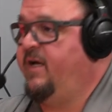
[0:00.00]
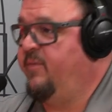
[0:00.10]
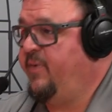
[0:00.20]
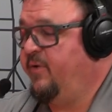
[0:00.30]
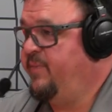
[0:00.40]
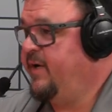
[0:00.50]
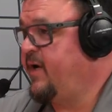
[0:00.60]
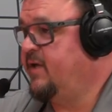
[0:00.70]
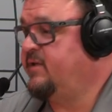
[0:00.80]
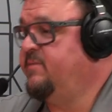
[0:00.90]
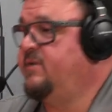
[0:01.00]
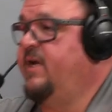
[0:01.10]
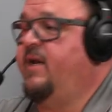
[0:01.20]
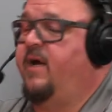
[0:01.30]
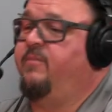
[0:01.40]
hey, build me a custom
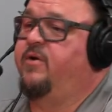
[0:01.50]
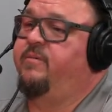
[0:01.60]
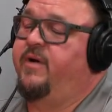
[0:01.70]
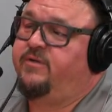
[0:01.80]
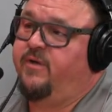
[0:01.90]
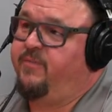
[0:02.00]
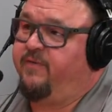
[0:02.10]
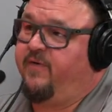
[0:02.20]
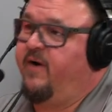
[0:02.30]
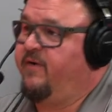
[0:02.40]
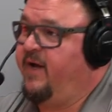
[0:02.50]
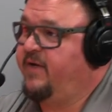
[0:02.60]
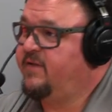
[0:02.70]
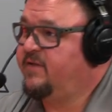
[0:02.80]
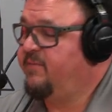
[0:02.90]
set, I'm going to measure up your fired cases.